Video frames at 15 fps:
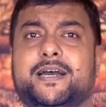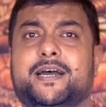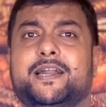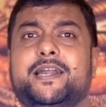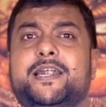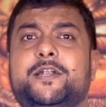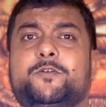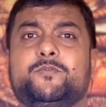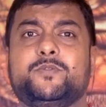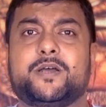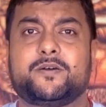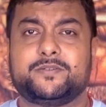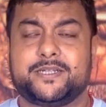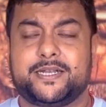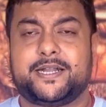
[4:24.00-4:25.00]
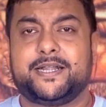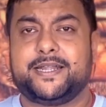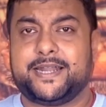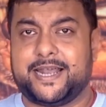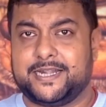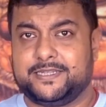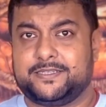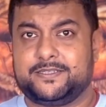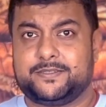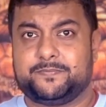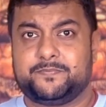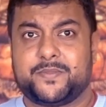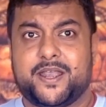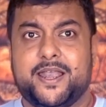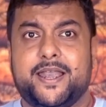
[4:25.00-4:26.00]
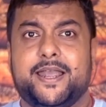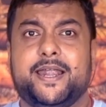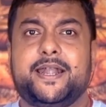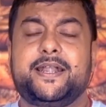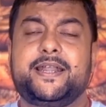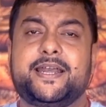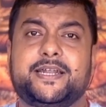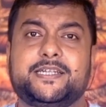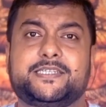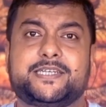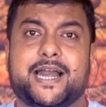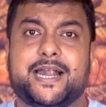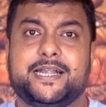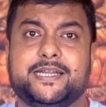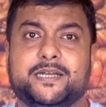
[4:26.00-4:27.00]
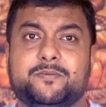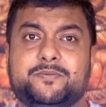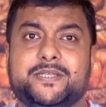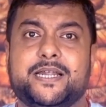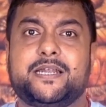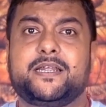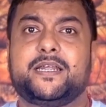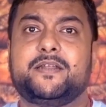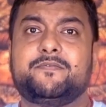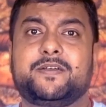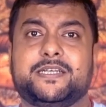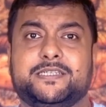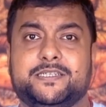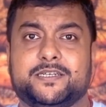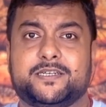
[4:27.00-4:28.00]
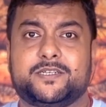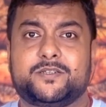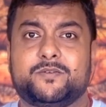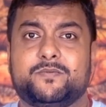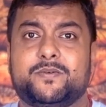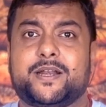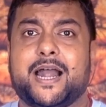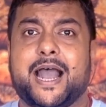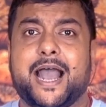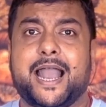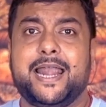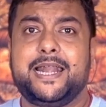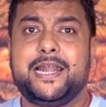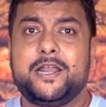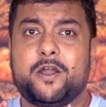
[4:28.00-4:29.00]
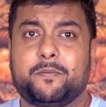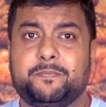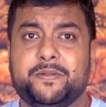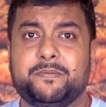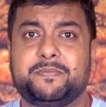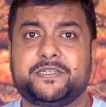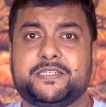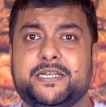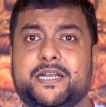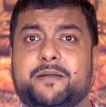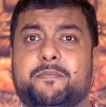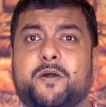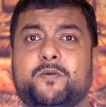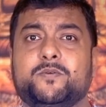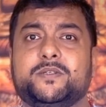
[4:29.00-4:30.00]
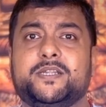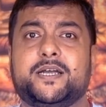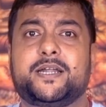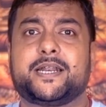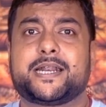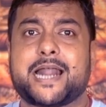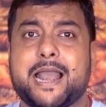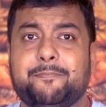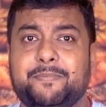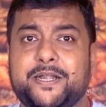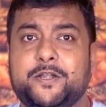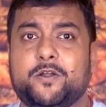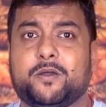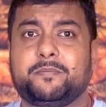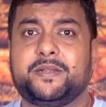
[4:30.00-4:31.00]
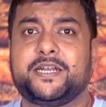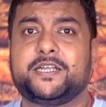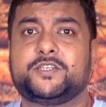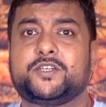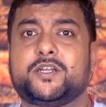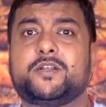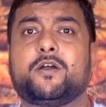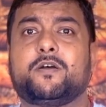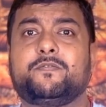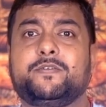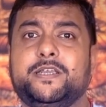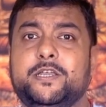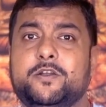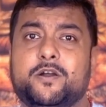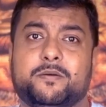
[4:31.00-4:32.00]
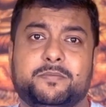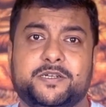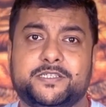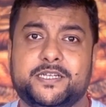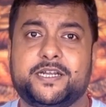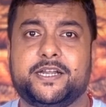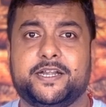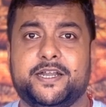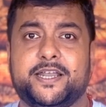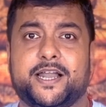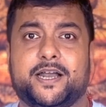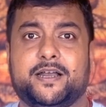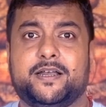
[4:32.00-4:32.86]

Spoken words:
early 2010s, Indian startups and investors were highly optimistic about the rapid domination of e-commerce in India.